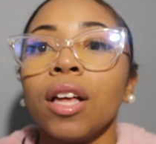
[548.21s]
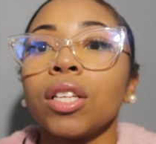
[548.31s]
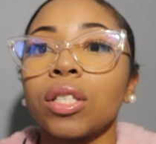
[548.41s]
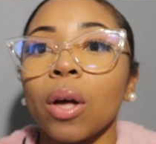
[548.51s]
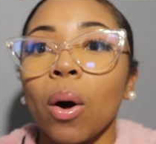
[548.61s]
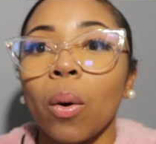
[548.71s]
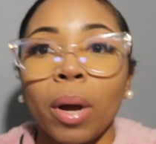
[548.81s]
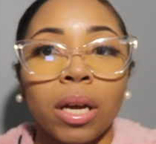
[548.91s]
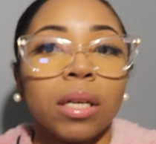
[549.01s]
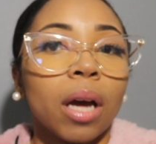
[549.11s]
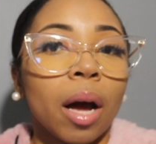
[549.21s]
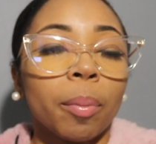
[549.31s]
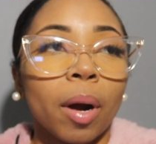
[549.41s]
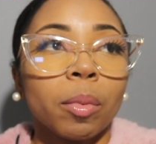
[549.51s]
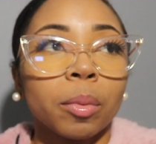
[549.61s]
So I
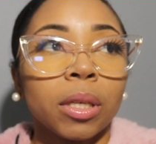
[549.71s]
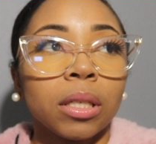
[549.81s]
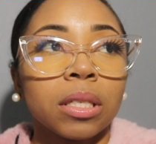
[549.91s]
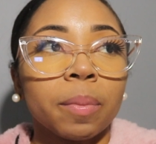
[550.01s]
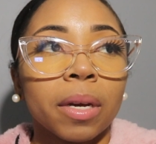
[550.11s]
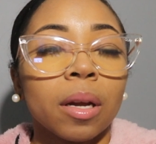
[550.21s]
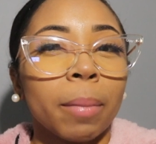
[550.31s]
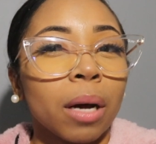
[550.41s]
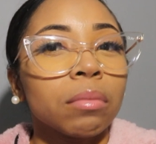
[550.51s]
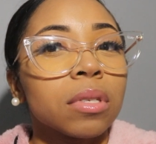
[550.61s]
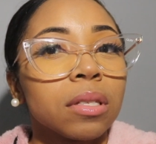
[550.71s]
probably spent about